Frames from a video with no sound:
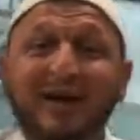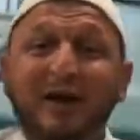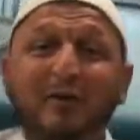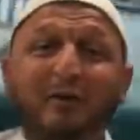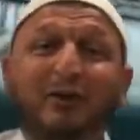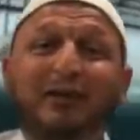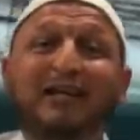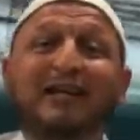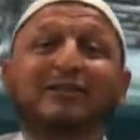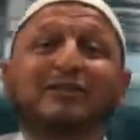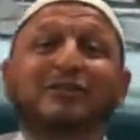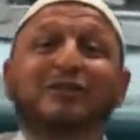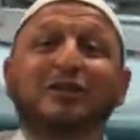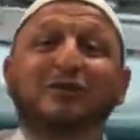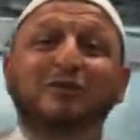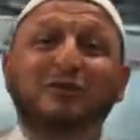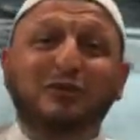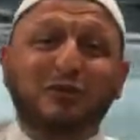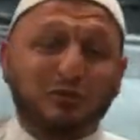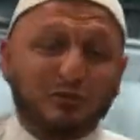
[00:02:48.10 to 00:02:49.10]
What else
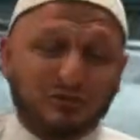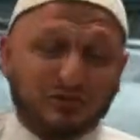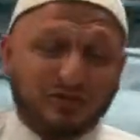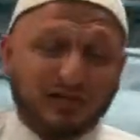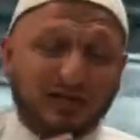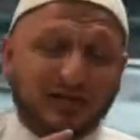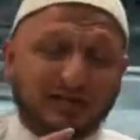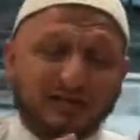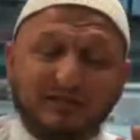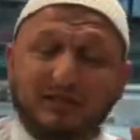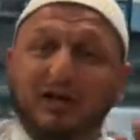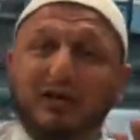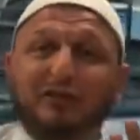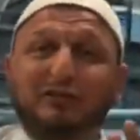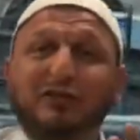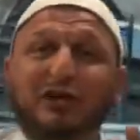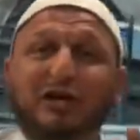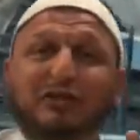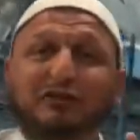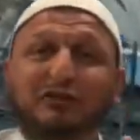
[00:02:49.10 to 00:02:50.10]
should we use?
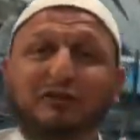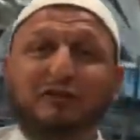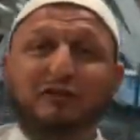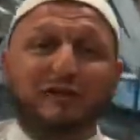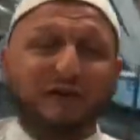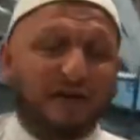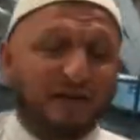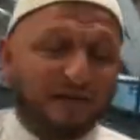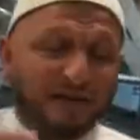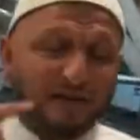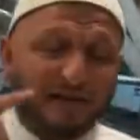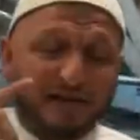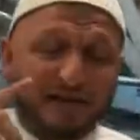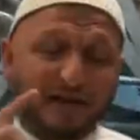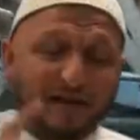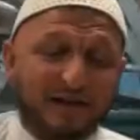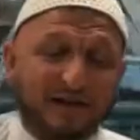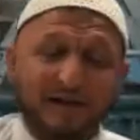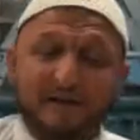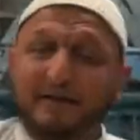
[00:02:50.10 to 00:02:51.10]
Dr. Phil,
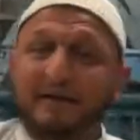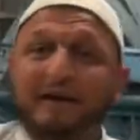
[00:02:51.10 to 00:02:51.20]
a